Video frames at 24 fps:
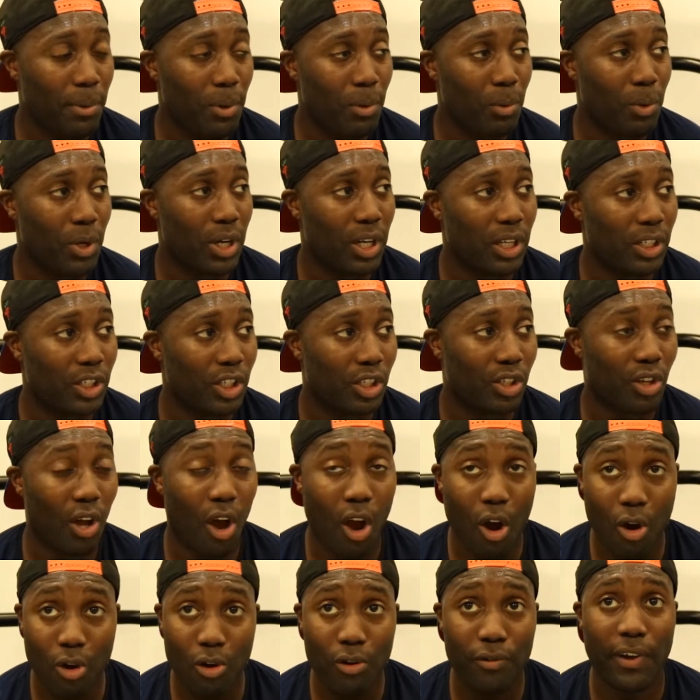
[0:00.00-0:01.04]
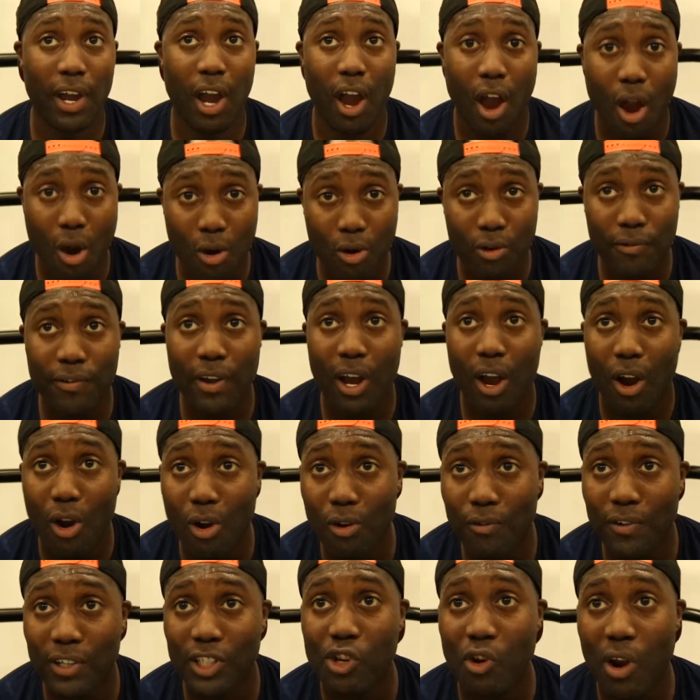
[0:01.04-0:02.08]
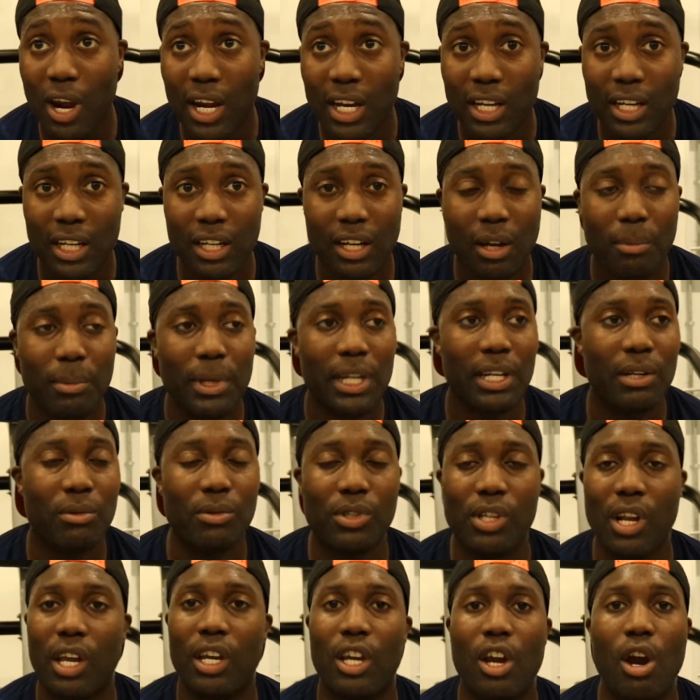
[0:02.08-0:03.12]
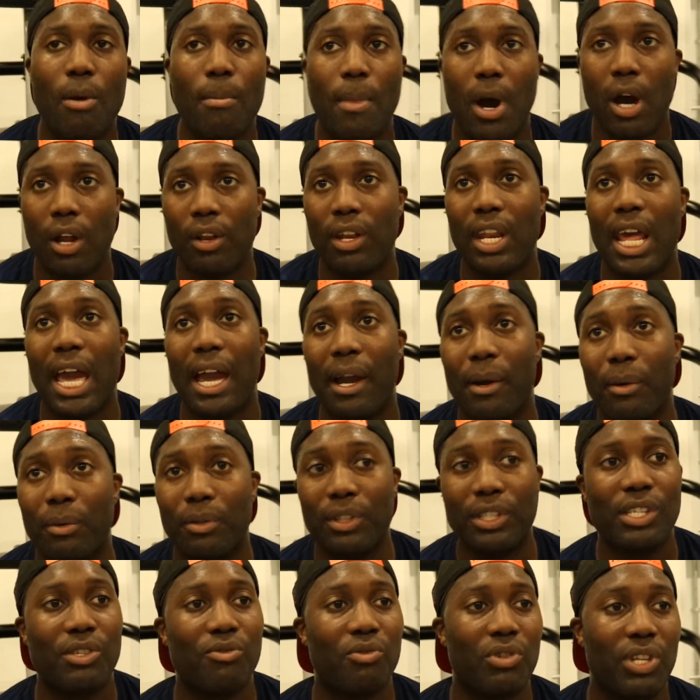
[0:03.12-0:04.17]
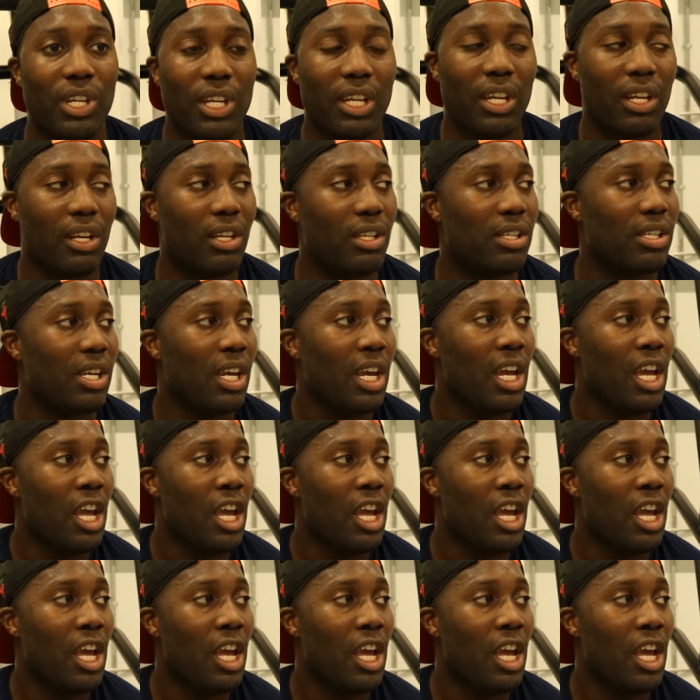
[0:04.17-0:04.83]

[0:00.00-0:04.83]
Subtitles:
were just over training. I mean, it was like, come on now, this is ridiculous.